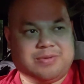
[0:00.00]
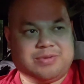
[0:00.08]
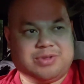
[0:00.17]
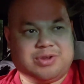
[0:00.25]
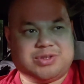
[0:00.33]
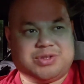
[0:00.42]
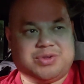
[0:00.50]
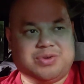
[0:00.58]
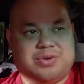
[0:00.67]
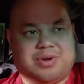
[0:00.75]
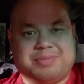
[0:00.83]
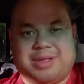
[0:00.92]
There's
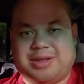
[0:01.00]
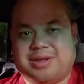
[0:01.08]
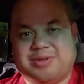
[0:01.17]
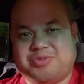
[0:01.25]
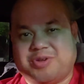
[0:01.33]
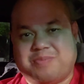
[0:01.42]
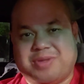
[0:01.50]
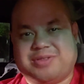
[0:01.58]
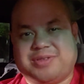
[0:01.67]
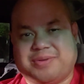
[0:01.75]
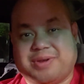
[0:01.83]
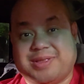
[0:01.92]
2 I'm not going to admit
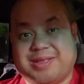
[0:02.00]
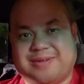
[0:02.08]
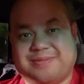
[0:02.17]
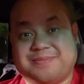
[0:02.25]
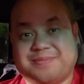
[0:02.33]
to right now.